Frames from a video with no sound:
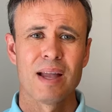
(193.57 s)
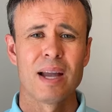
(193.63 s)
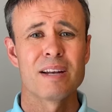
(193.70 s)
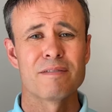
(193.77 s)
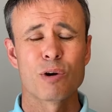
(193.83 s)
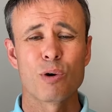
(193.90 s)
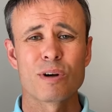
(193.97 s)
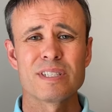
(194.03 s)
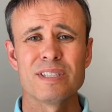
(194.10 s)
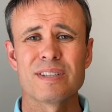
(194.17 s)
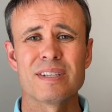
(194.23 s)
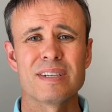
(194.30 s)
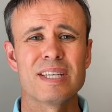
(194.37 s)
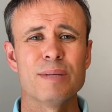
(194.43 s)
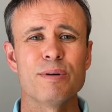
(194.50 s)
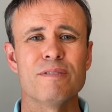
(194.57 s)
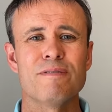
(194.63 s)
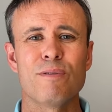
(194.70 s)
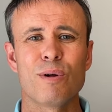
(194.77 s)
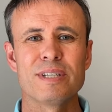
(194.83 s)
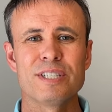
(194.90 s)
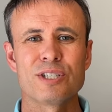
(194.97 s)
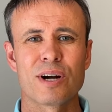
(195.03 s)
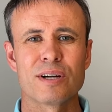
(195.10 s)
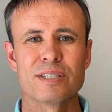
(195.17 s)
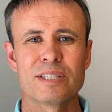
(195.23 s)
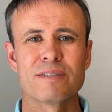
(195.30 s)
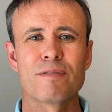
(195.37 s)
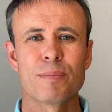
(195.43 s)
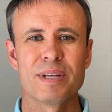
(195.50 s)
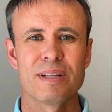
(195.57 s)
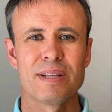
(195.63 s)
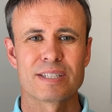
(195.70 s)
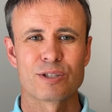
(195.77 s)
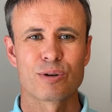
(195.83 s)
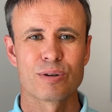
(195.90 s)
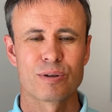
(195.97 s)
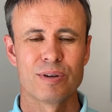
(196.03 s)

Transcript: And of course, you can keep it fully charged from the electrical